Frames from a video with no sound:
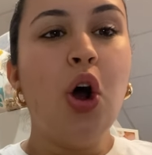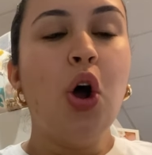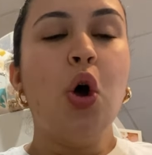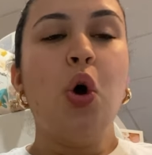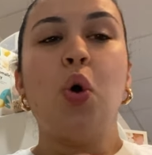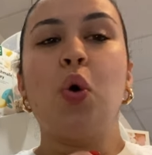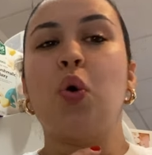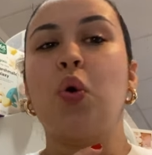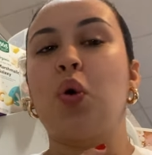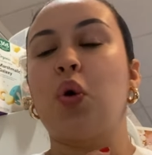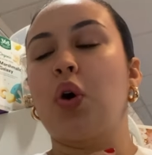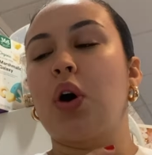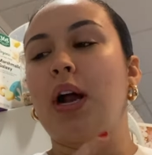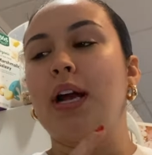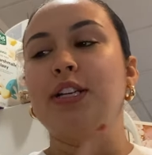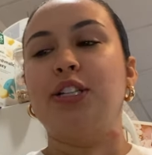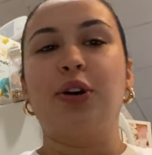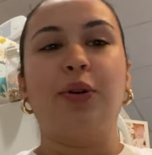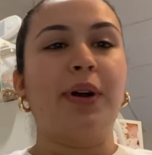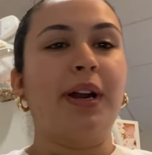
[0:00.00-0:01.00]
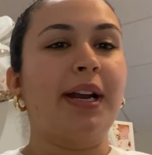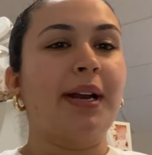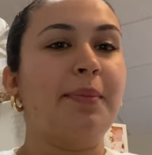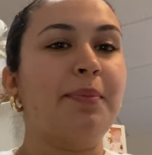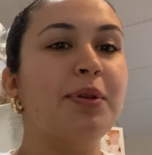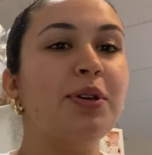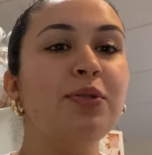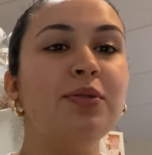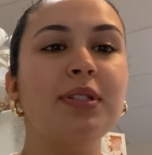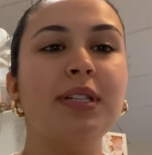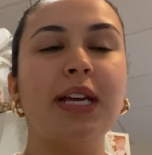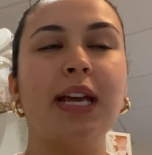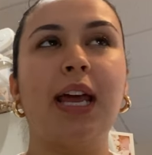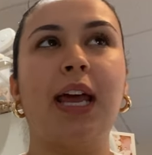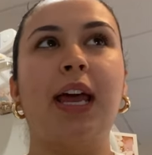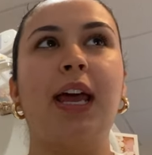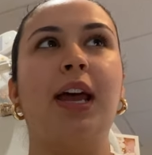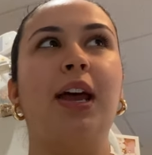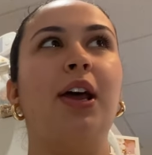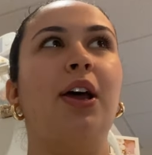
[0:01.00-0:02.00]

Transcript: or I don't end up using it,